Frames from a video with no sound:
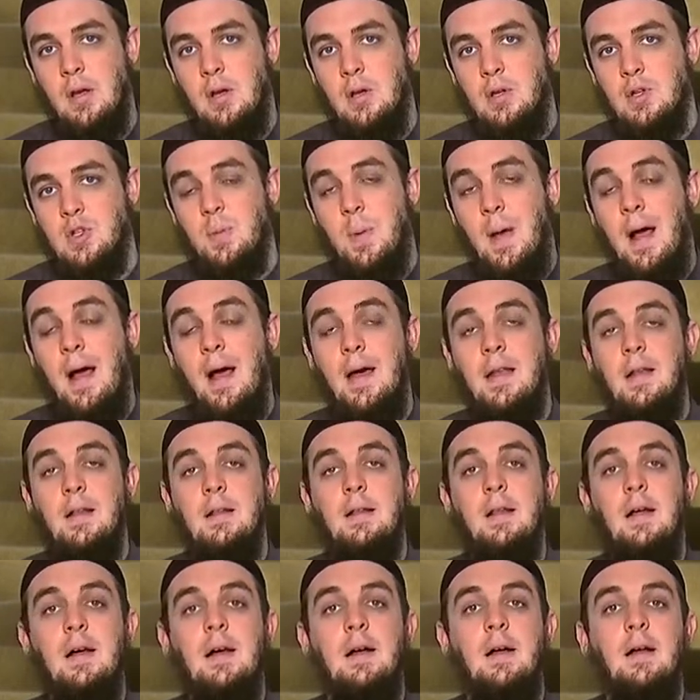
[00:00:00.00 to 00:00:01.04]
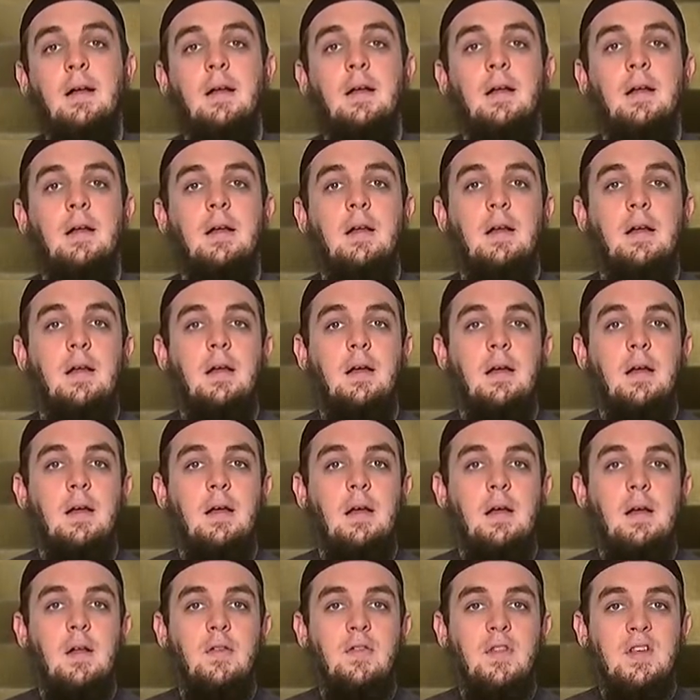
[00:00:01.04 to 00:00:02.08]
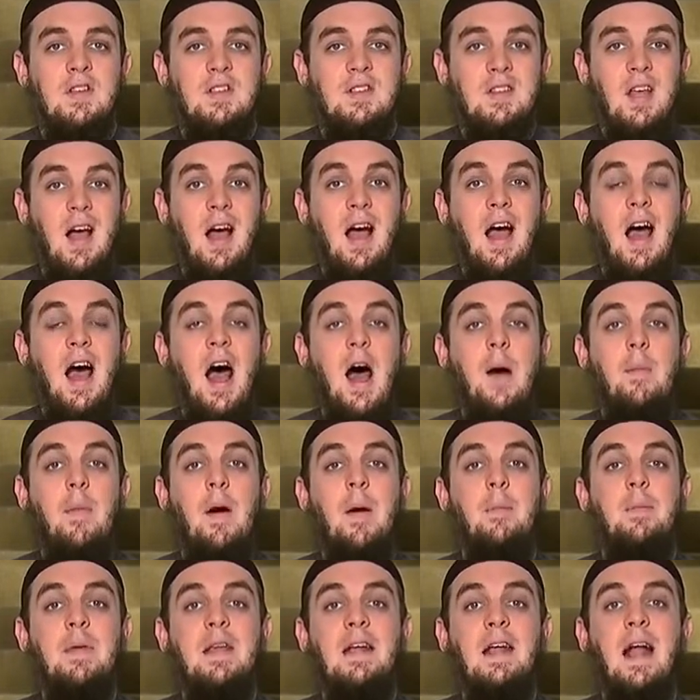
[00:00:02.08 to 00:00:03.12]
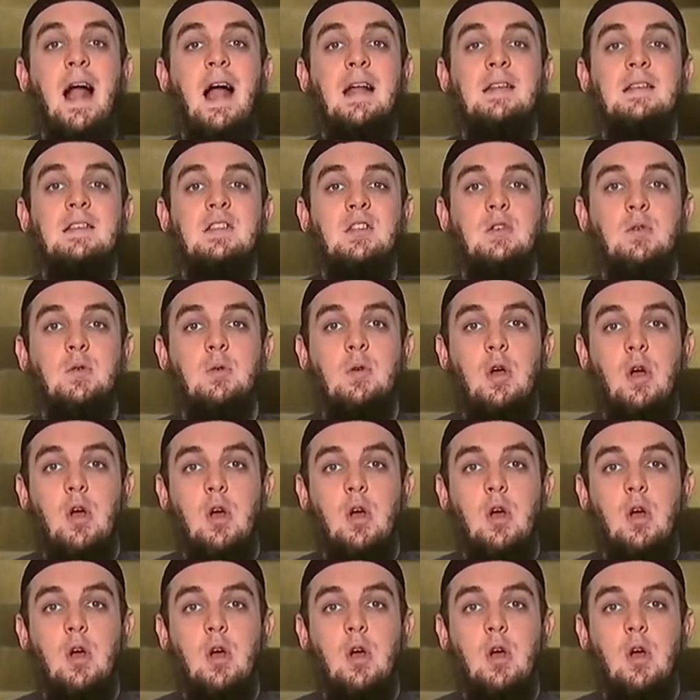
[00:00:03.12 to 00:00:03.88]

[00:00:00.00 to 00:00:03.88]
Subhanallah, the sahaba began to